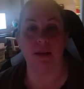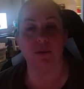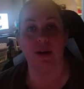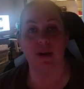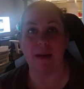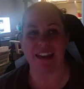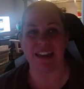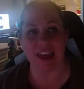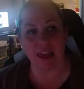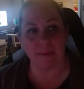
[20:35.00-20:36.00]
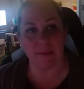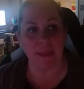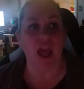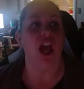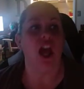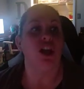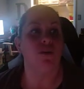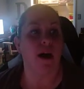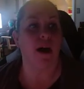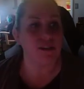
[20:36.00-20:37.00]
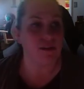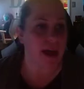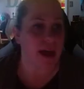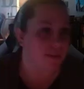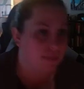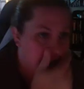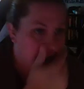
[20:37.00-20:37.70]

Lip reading: and put it back in. You also have